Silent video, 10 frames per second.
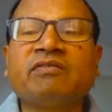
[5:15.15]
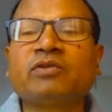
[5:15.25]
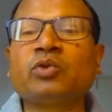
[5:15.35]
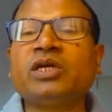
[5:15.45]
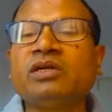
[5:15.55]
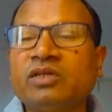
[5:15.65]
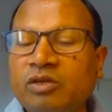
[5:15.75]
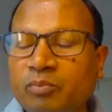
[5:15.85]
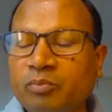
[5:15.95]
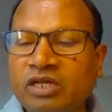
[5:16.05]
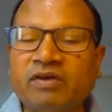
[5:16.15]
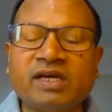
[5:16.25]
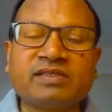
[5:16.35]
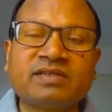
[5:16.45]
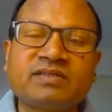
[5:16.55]
Through input
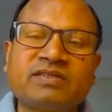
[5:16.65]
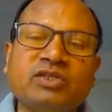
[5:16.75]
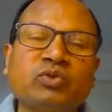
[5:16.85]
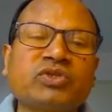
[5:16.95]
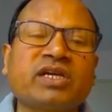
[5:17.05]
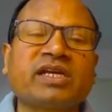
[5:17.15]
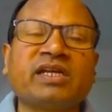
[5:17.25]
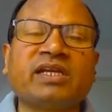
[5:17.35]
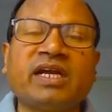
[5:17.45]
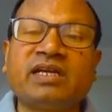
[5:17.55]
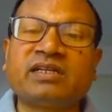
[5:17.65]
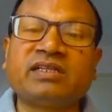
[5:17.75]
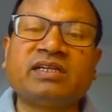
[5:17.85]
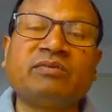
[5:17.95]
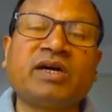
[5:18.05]
devices, user can enter
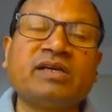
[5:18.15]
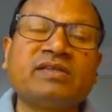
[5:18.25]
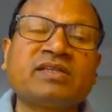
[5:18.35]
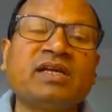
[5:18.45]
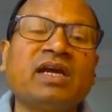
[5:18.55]
the device